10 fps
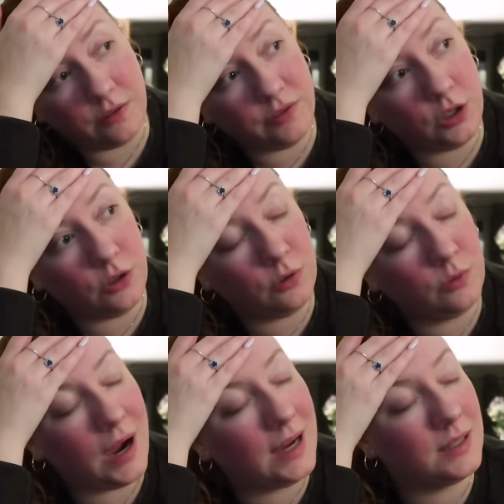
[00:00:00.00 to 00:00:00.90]
a
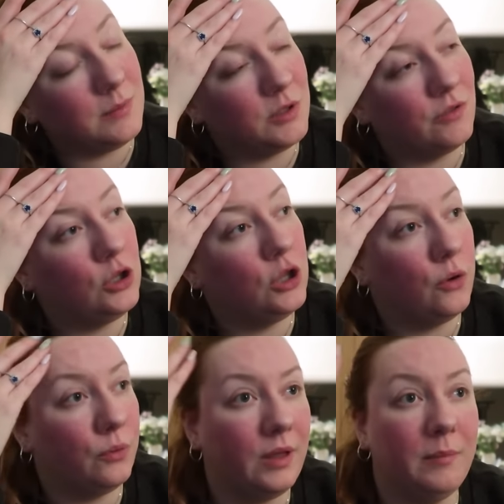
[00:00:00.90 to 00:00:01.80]
few items of
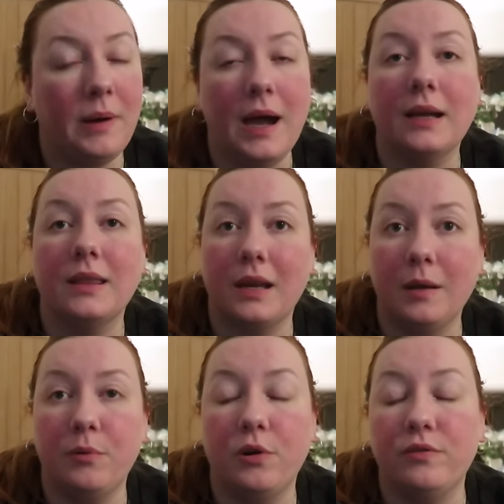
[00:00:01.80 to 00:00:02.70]
clothing back that
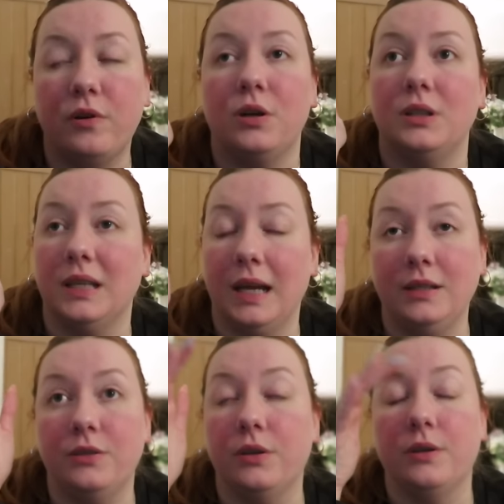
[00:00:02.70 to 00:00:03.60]
I bought for
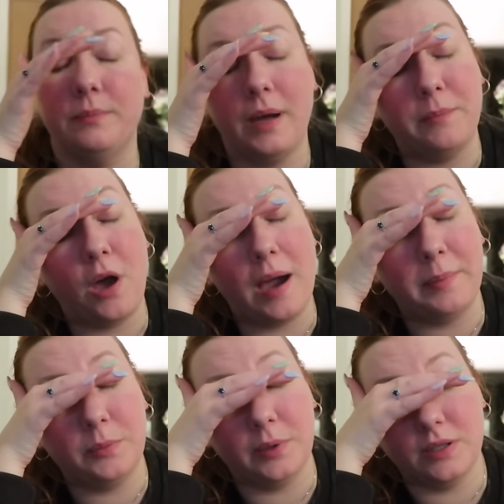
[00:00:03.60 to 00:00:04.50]
holiday that I'm not
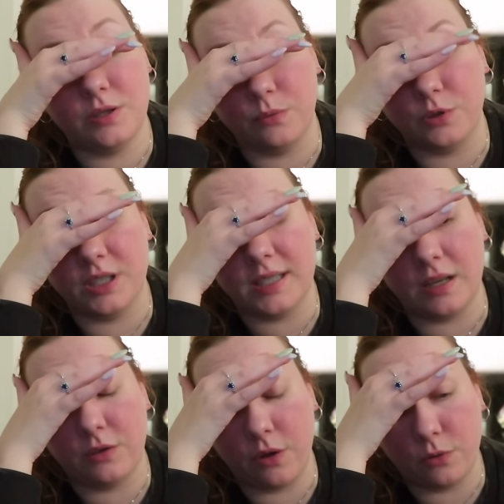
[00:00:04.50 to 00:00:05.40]
happy with. So I'm going to
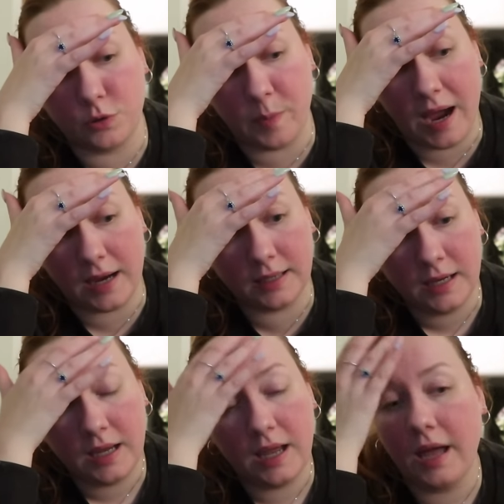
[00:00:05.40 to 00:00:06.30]
send those back,
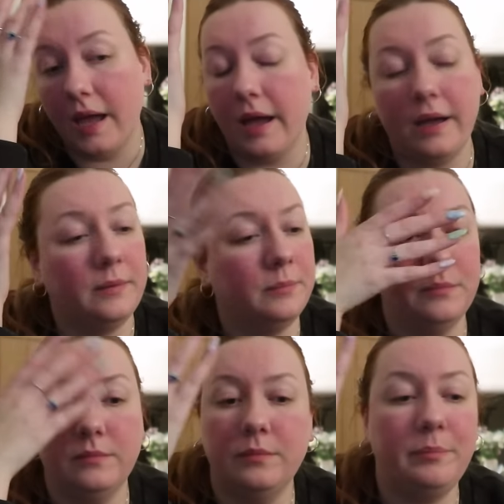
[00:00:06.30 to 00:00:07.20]

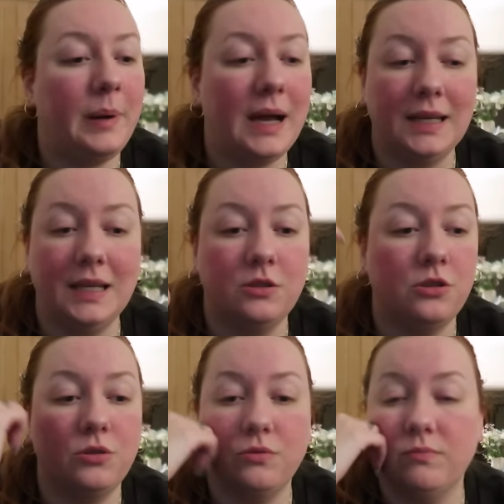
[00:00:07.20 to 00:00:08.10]
um,
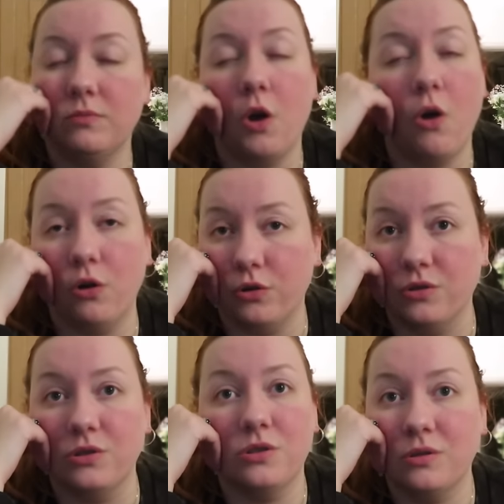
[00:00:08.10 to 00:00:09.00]
package
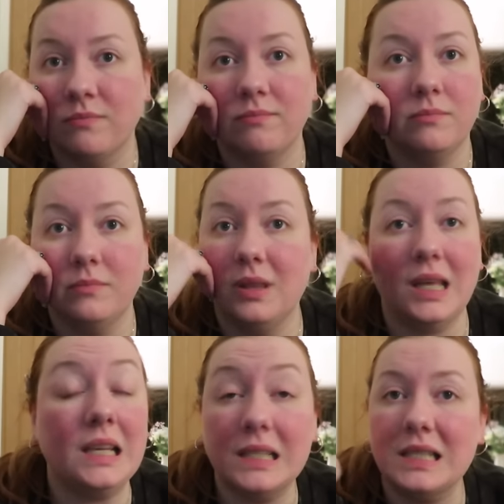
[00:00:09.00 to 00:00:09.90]
orders,
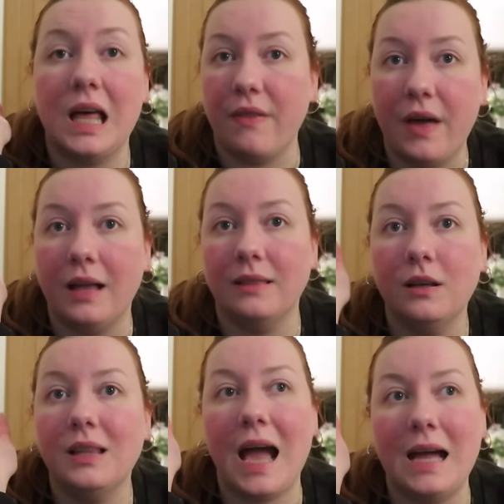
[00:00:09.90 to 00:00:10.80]
things like that,
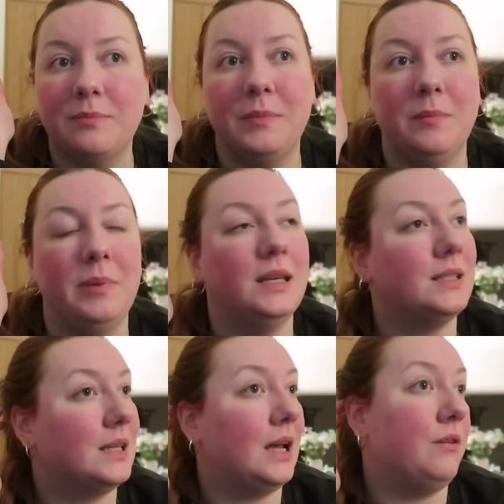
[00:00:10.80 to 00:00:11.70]
little admin
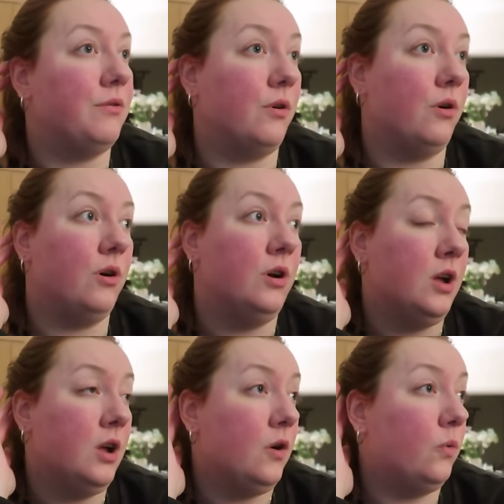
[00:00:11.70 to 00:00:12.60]
bits that I thought
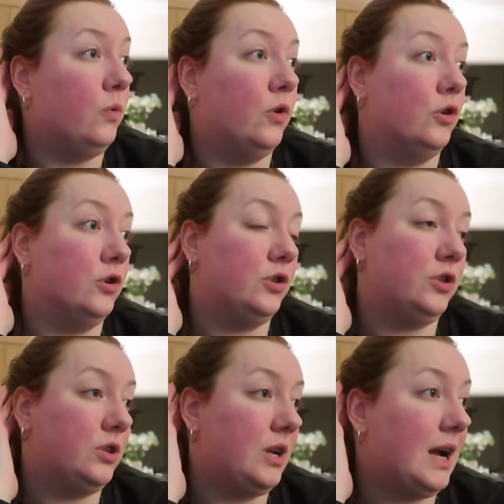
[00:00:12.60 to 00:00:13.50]
would,
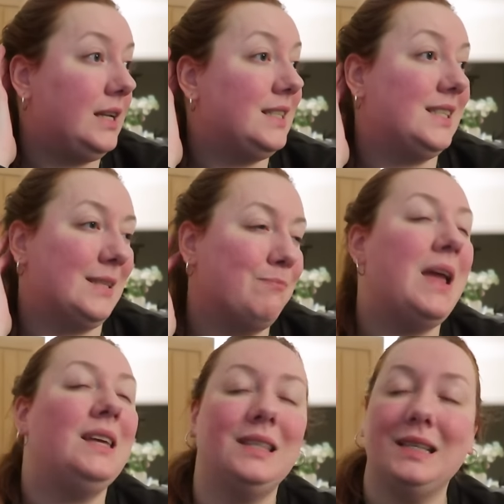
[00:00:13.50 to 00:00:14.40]
I
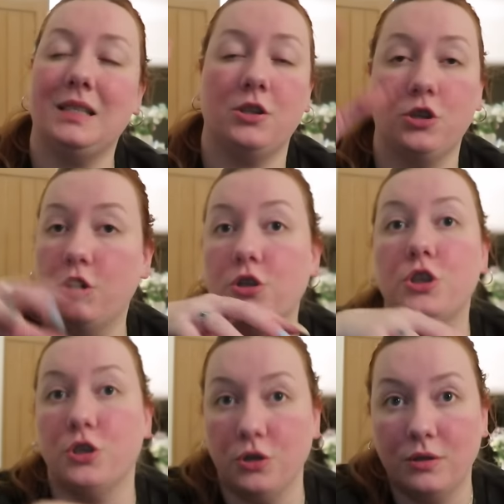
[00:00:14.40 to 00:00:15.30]
made the decision not
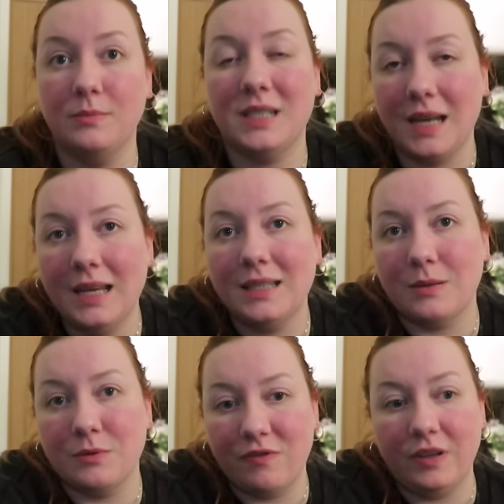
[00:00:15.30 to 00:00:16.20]
to do them today because
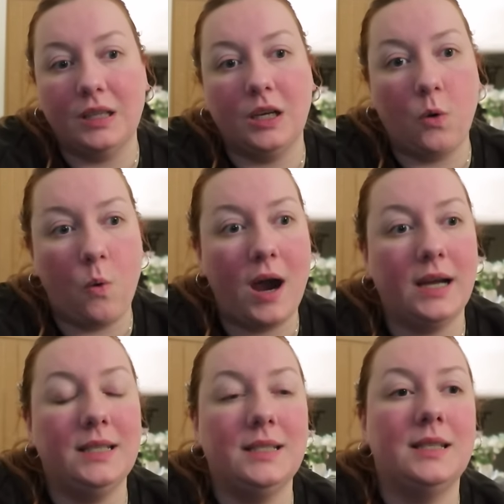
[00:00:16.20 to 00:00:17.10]
I was feeling
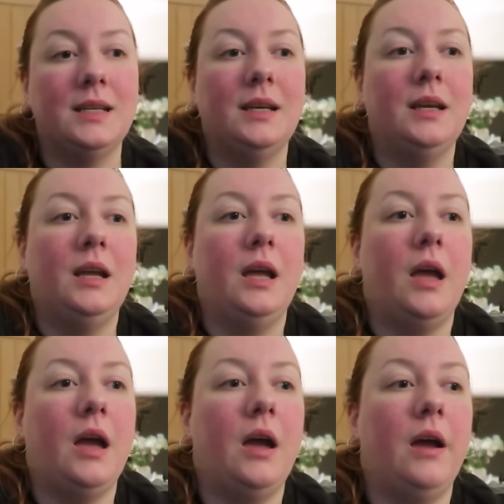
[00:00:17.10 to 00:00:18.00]
quite,
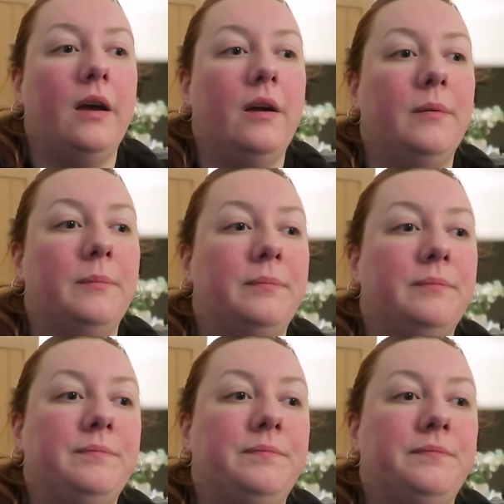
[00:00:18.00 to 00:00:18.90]

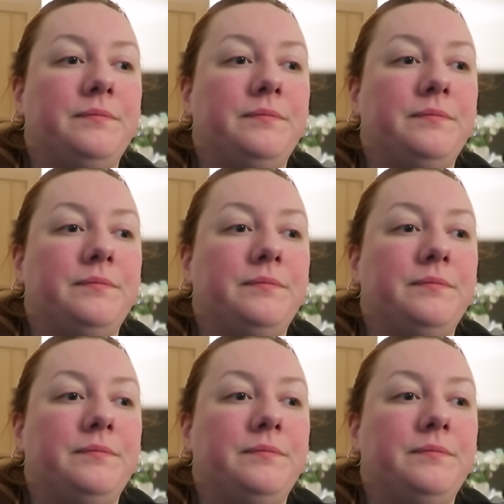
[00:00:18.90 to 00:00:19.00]
um,